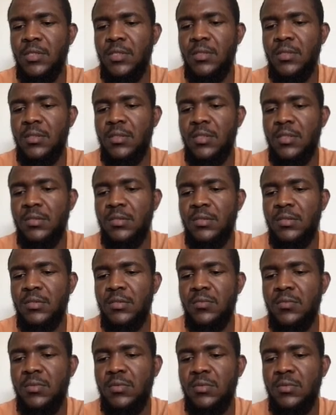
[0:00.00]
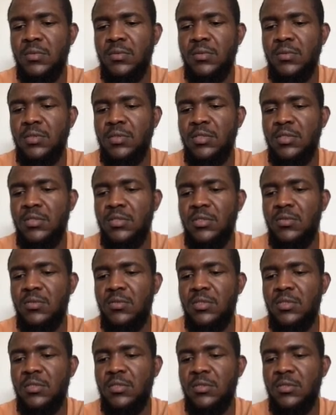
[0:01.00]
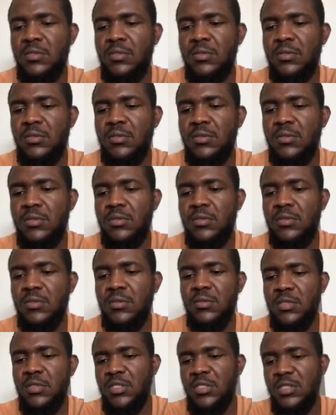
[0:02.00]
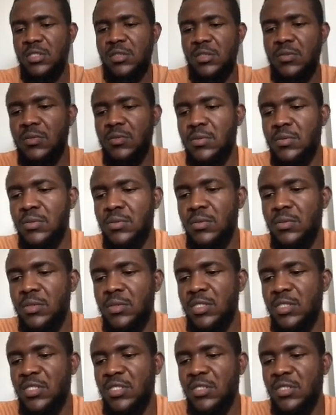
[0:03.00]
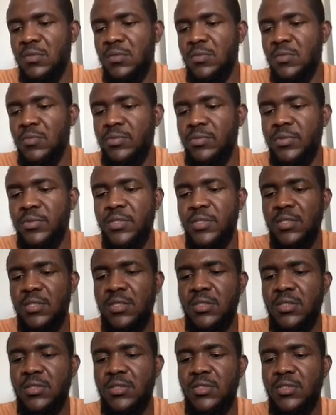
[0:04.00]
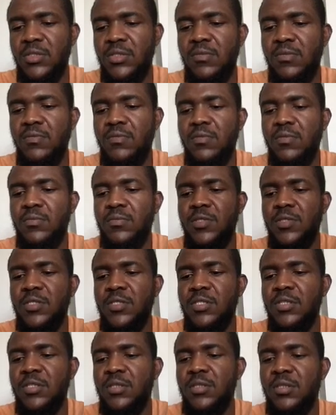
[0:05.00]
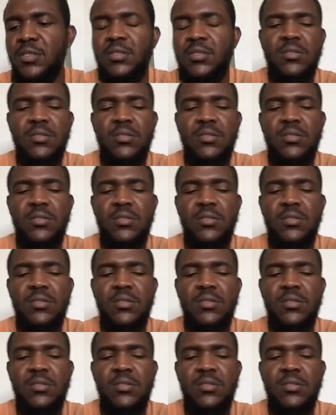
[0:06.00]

Got this one. This container. This concludes the Ansible video execution environment challenge.